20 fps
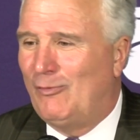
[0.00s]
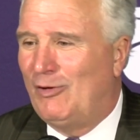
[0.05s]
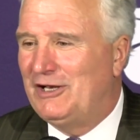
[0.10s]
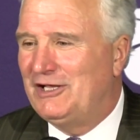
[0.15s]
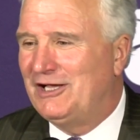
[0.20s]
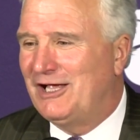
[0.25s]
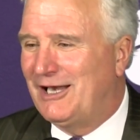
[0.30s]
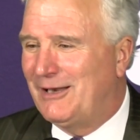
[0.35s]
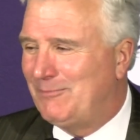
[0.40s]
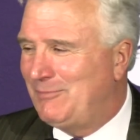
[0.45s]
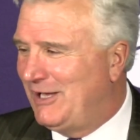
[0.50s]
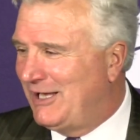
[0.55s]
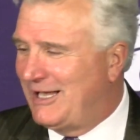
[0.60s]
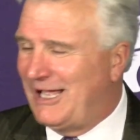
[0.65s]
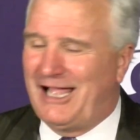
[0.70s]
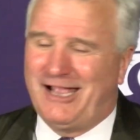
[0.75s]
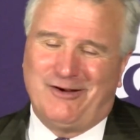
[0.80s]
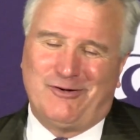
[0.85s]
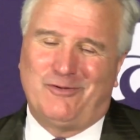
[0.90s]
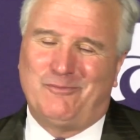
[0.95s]
What do you get, a big
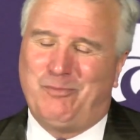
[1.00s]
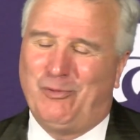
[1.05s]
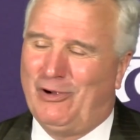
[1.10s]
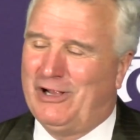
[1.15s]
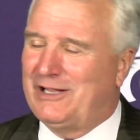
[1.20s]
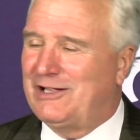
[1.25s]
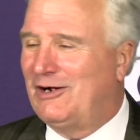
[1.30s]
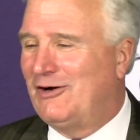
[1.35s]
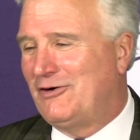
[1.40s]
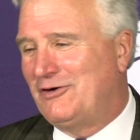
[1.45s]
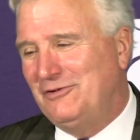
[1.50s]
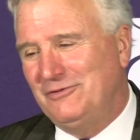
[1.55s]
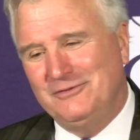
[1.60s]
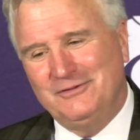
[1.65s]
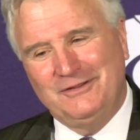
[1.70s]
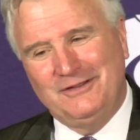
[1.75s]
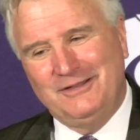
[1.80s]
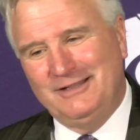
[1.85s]
guy or a point guard?